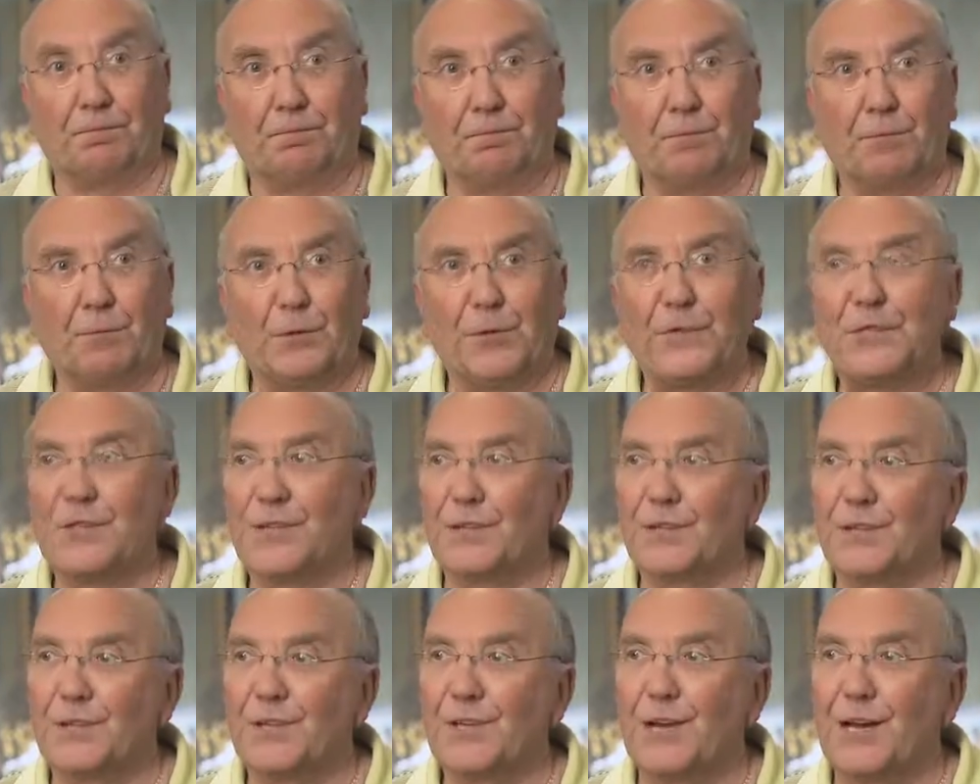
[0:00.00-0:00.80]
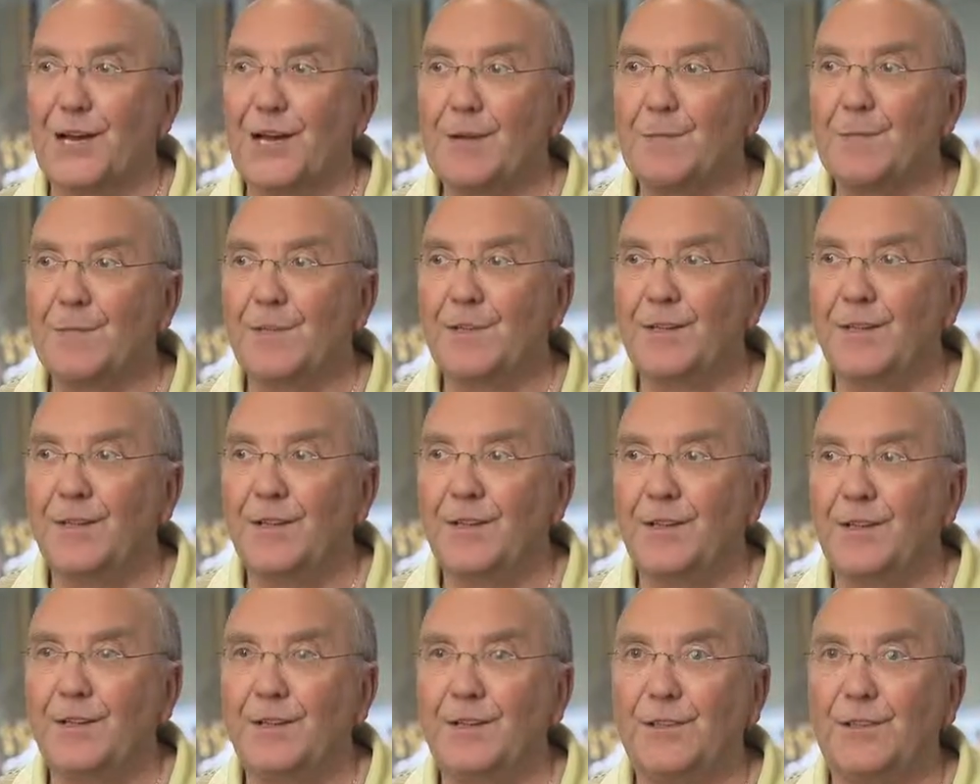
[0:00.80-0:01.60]
recent times
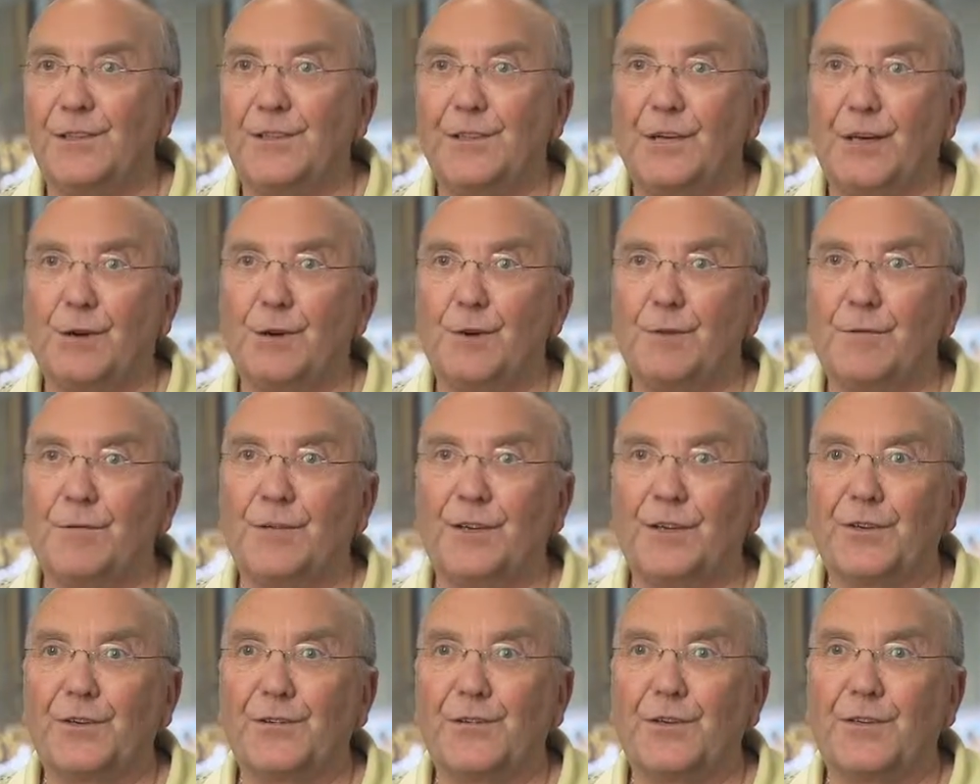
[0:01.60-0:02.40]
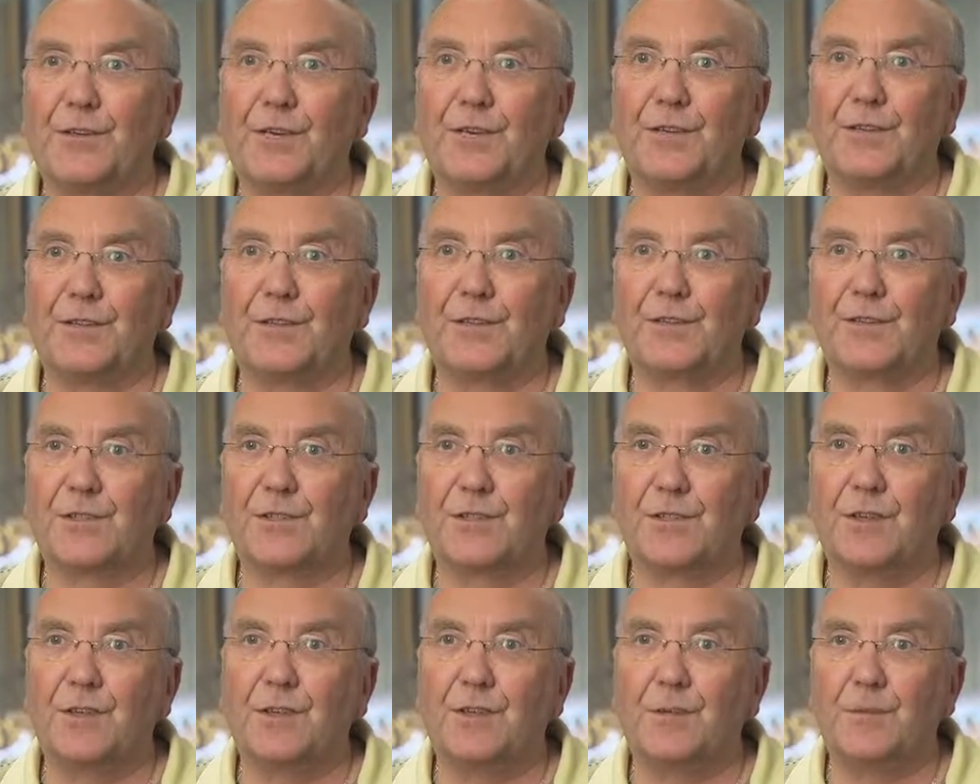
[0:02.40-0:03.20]
is our victory against
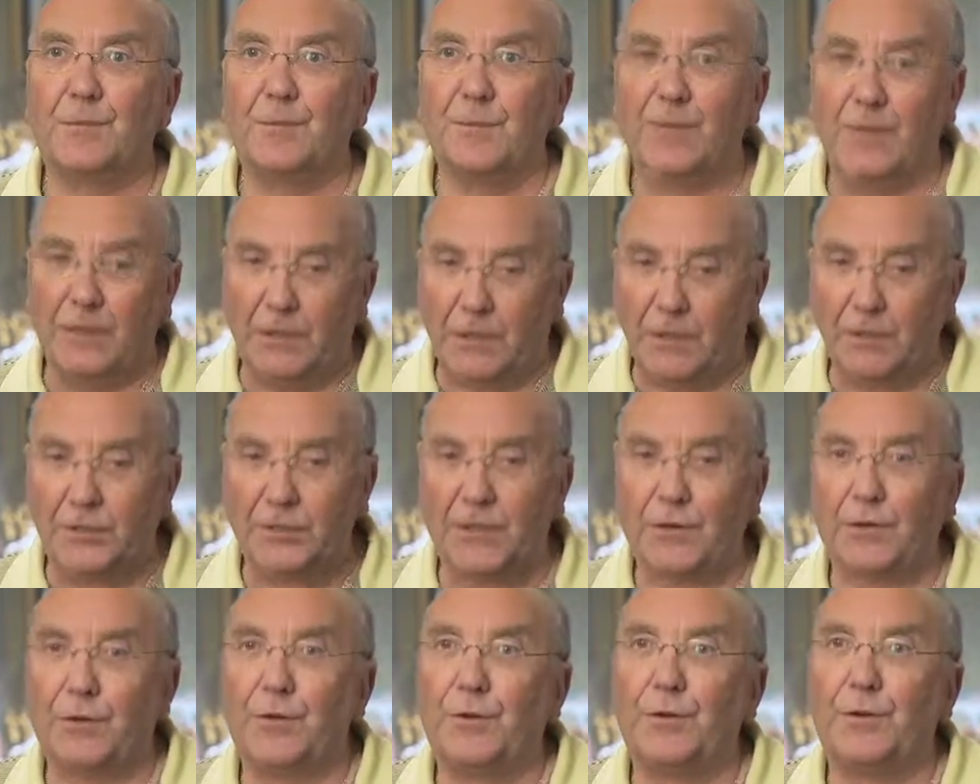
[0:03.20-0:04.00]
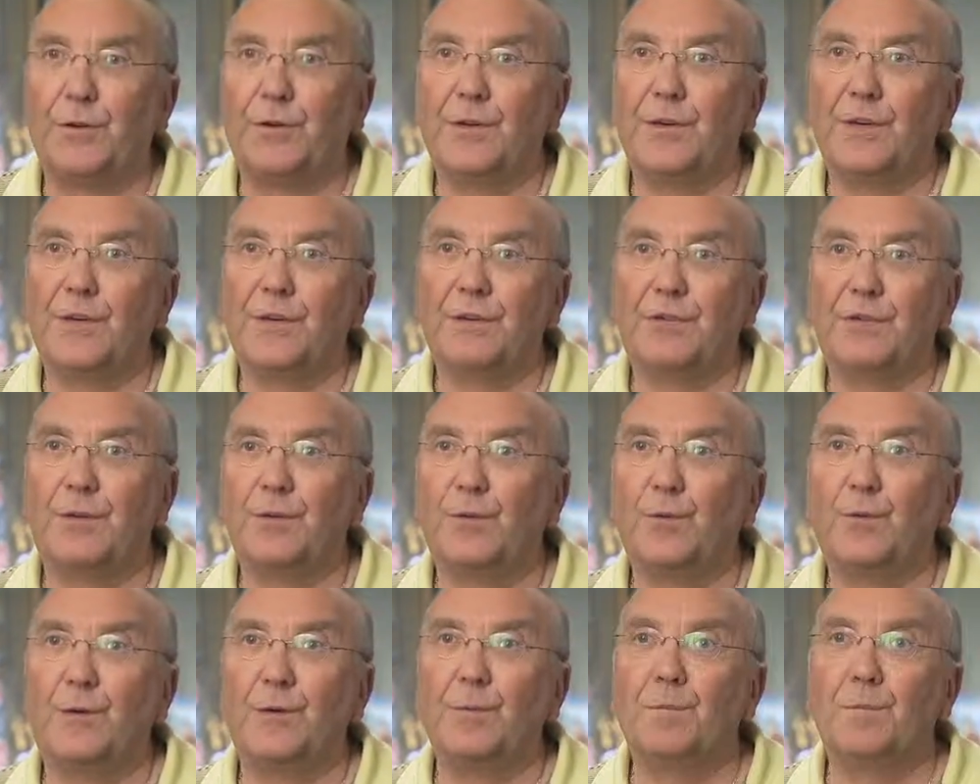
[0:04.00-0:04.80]
Sheffield United
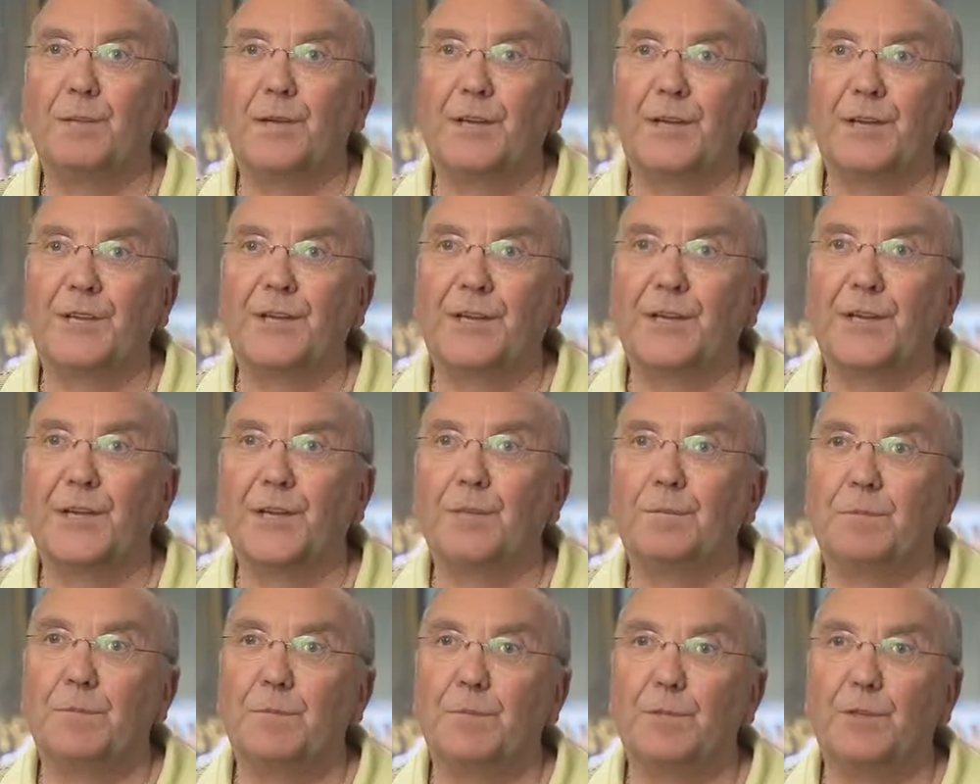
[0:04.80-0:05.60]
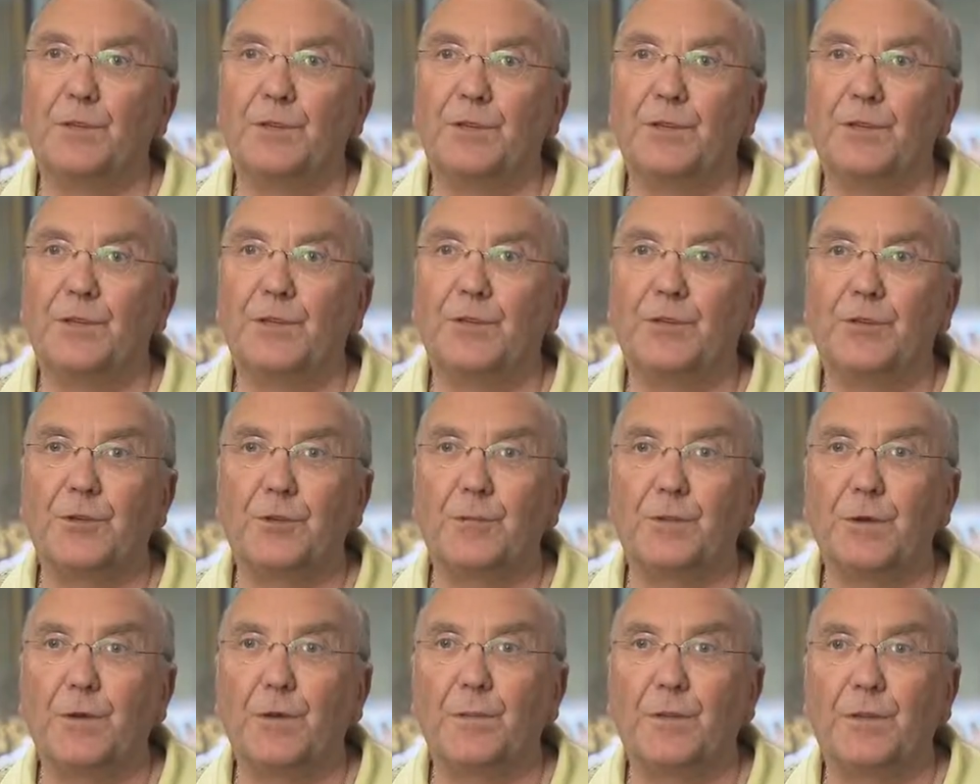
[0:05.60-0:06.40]
at Wembley to get promoted into the
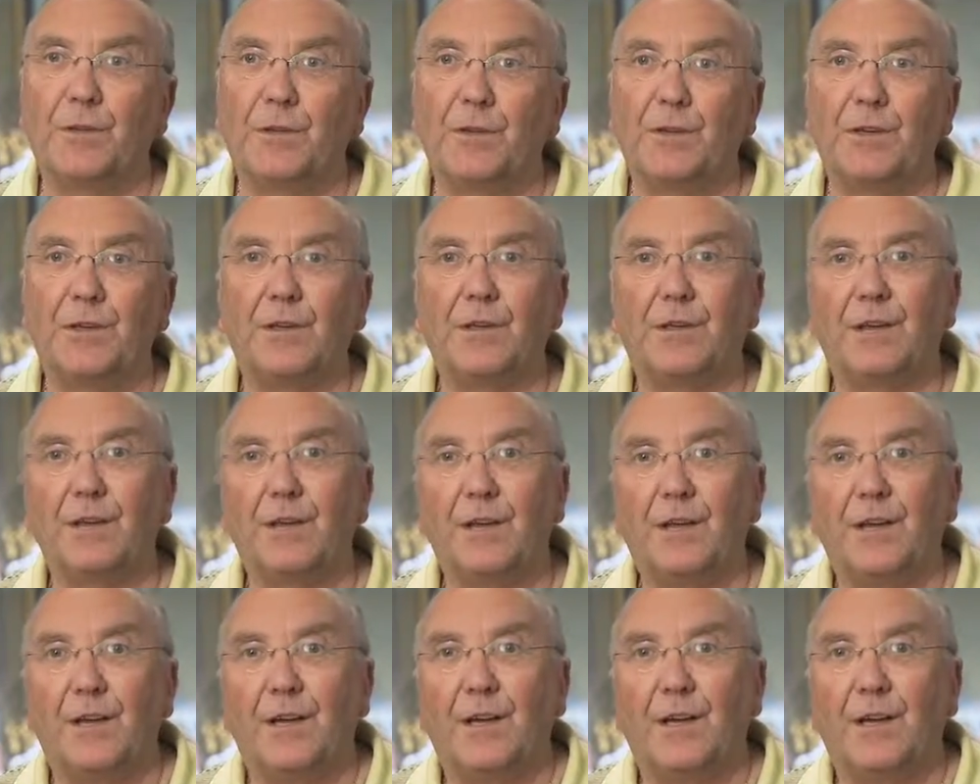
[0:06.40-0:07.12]
Premier League.